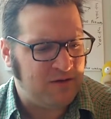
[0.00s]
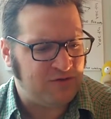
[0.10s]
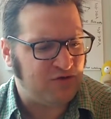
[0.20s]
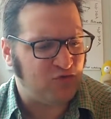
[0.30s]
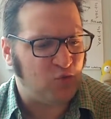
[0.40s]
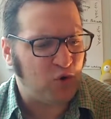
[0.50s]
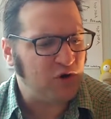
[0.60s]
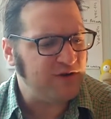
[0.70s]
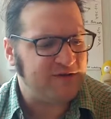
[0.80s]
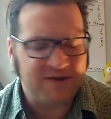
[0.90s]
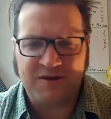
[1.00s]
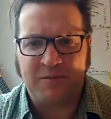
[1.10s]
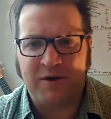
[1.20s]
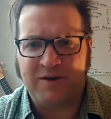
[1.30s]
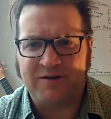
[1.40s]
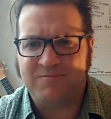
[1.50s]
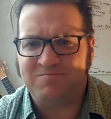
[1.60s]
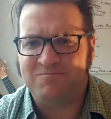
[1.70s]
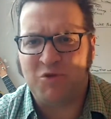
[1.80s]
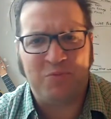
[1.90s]
I was just worried sick about it.
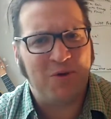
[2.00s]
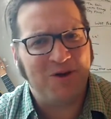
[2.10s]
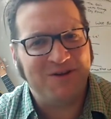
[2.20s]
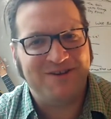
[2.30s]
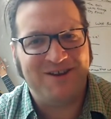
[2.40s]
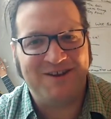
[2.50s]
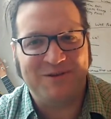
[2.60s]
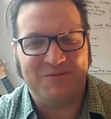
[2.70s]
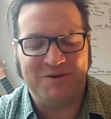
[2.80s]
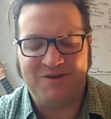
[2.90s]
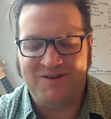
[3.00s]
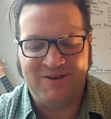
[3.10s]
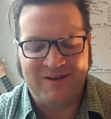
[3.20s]
No pun intended, but